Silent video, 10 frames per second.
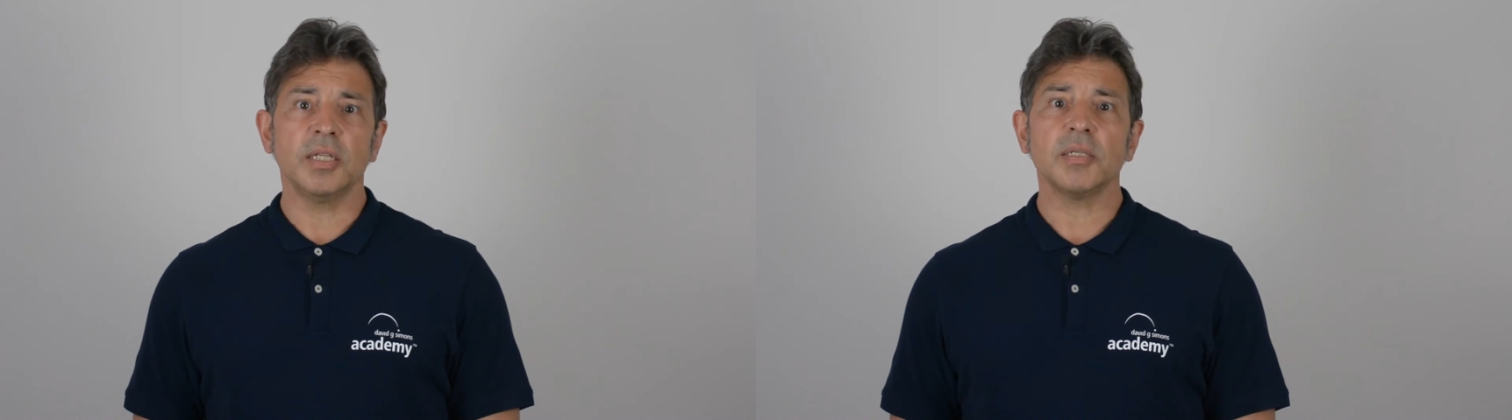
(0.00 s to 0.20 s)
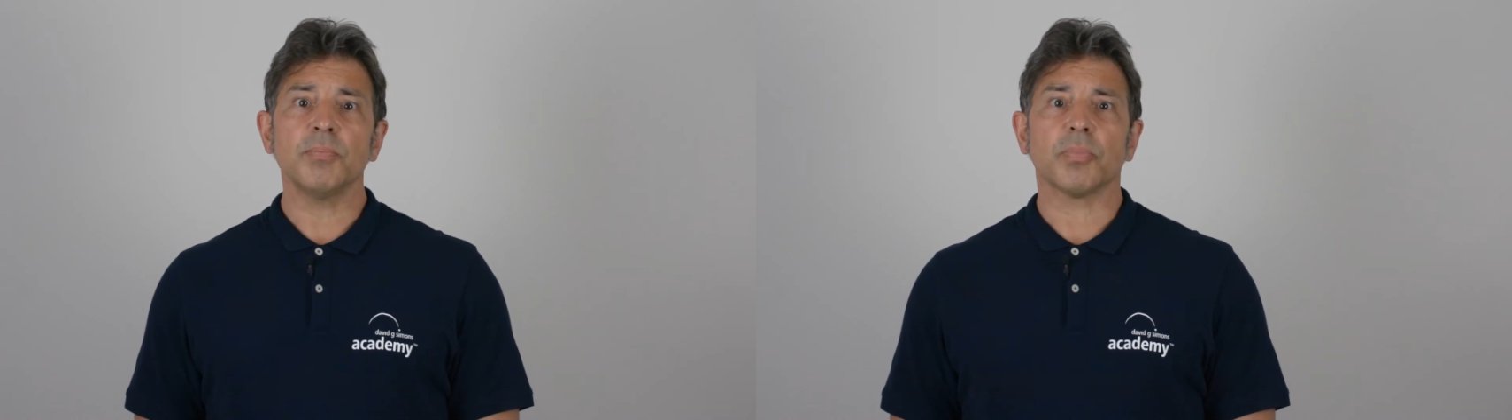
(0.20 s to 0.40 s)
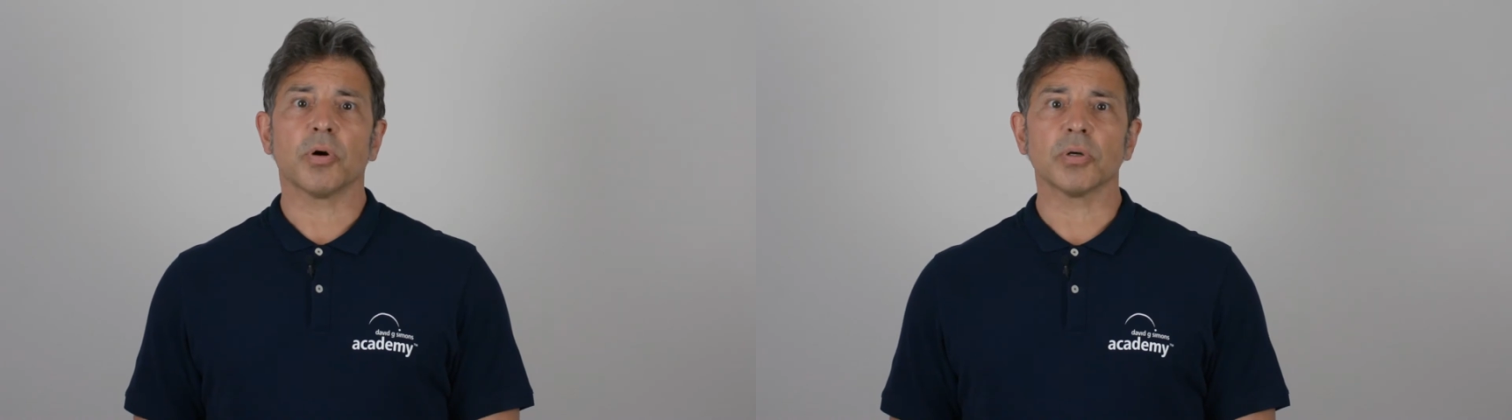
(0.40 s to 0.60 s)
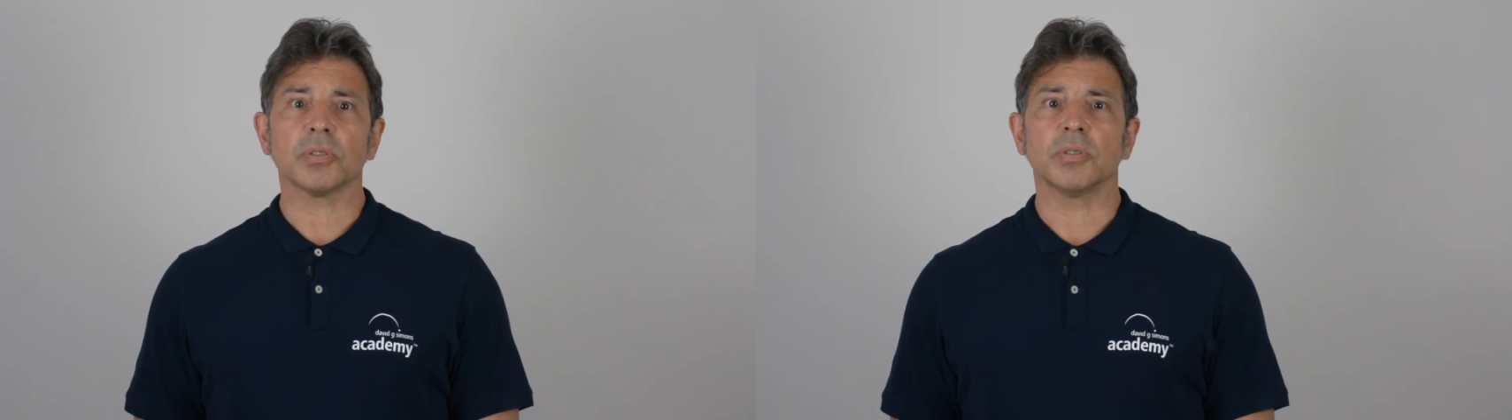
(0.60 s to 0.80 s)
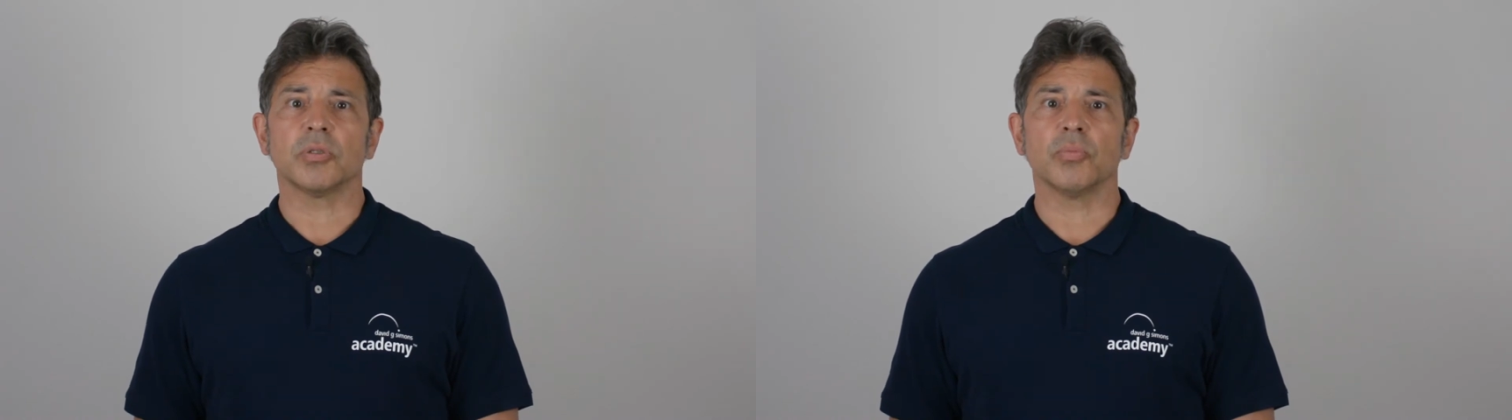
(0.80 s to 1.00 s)
is
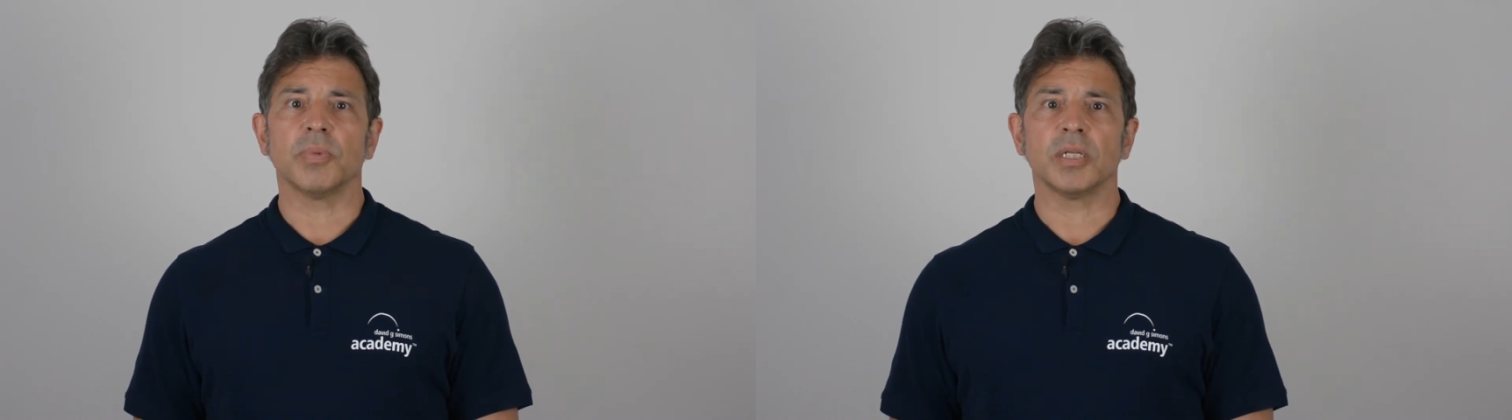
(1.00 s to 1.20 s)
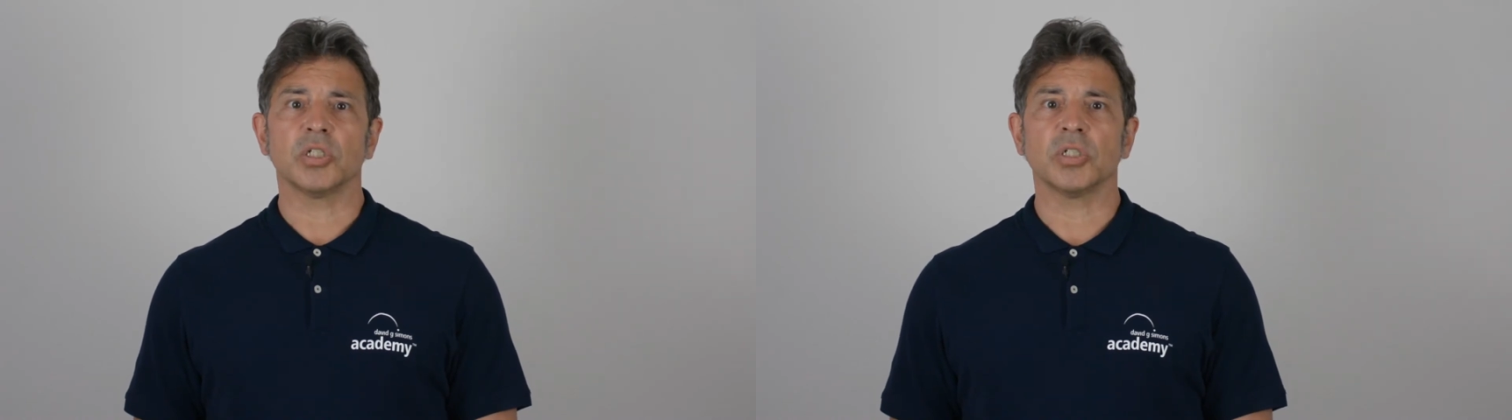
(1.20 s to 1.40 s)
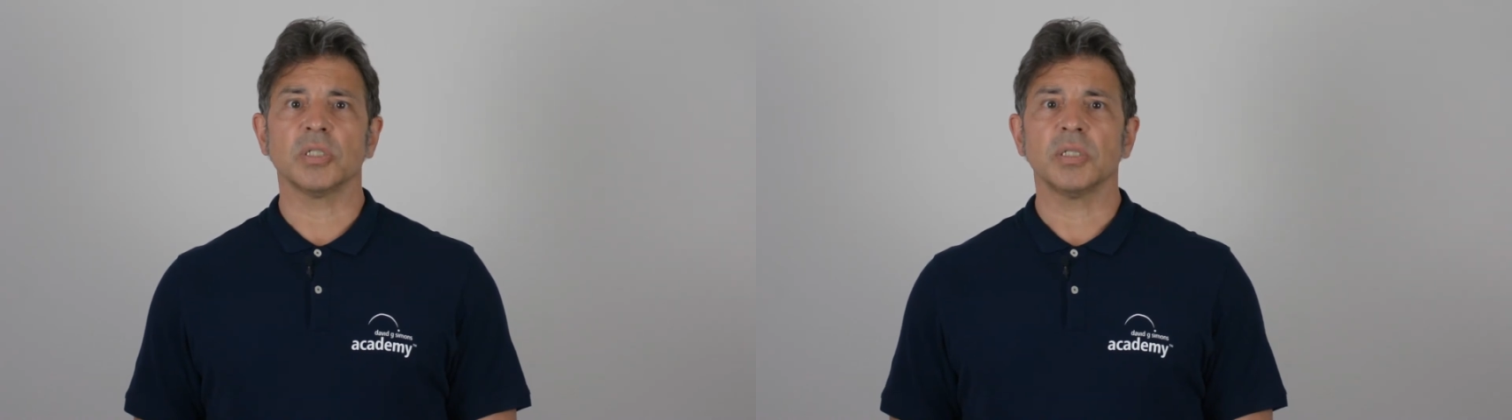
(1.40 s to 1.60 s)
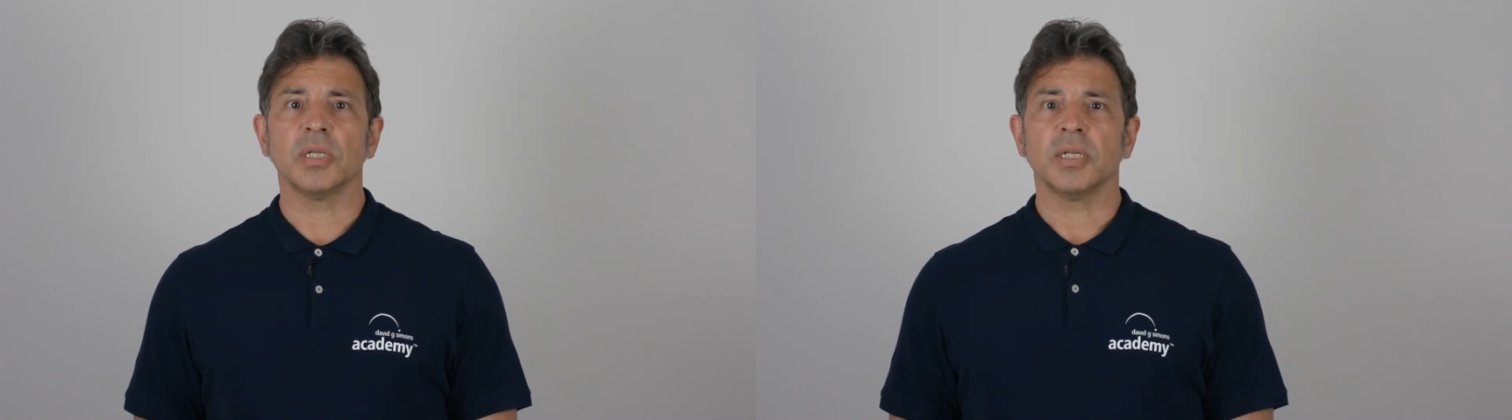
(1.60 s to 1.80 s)
important to mention